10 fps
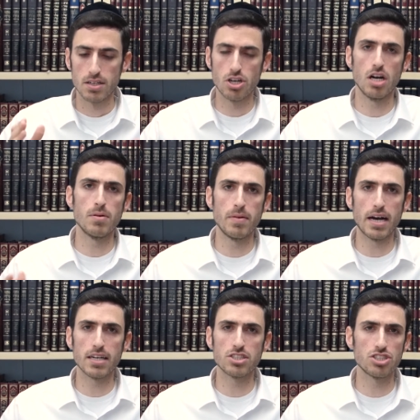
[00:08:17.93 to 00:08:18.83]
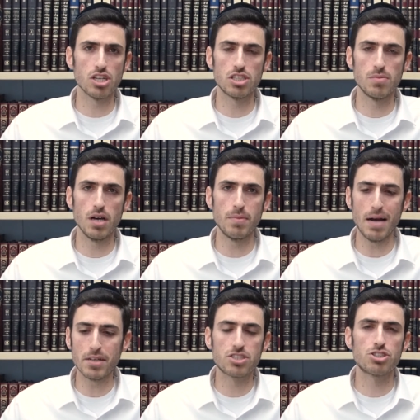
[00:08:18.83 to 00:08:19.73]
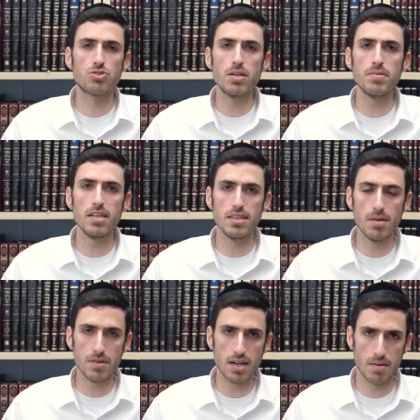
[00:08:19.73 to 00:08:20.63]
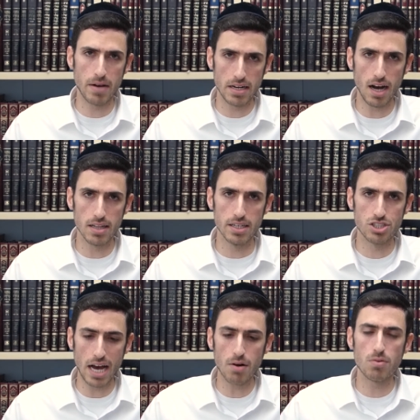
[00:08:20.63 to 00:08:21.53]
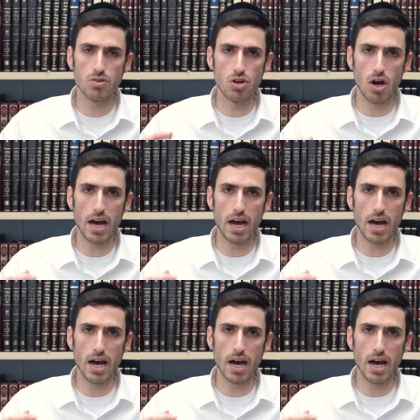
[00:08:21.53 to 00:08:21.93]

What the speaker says: I'm extremely limited in my knowledge. I don't